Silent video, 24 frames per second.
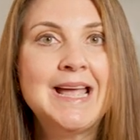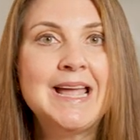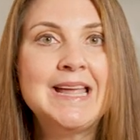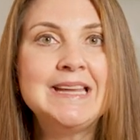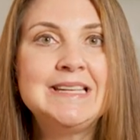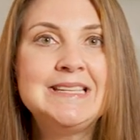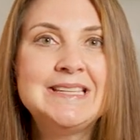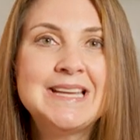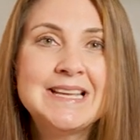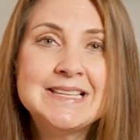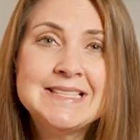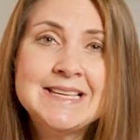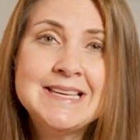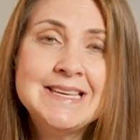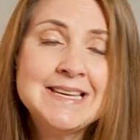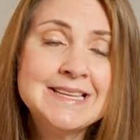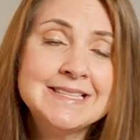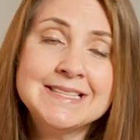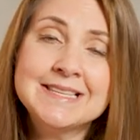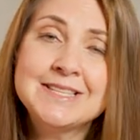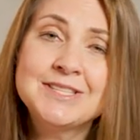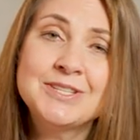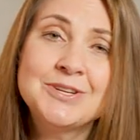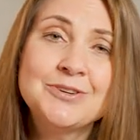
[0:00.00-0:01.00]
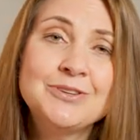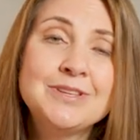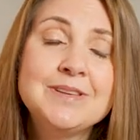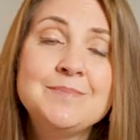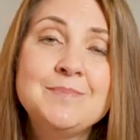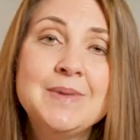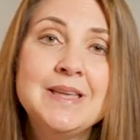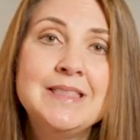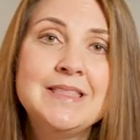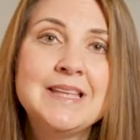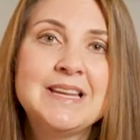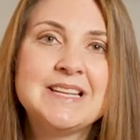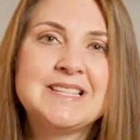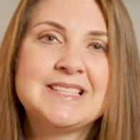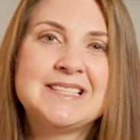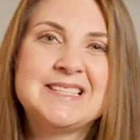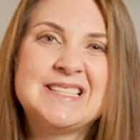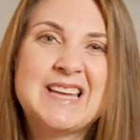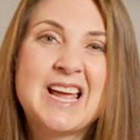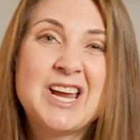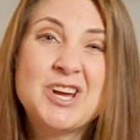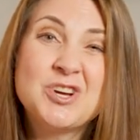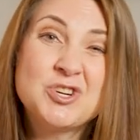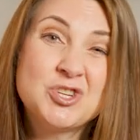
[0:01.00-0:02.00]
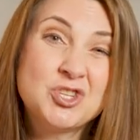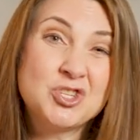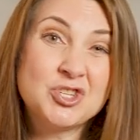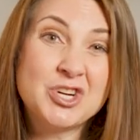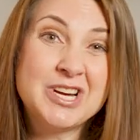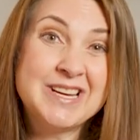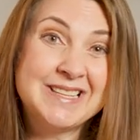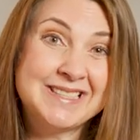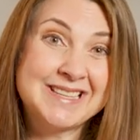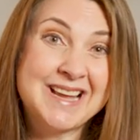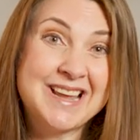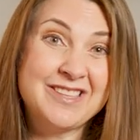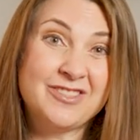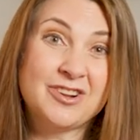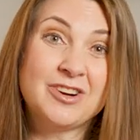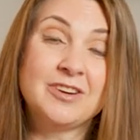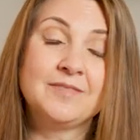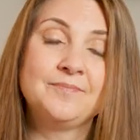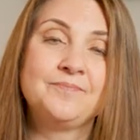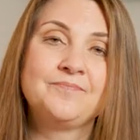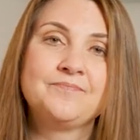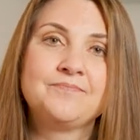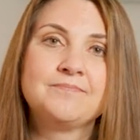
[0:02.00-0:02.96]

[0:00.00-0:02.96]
it doesn't necessarily mean that it's dire straits either.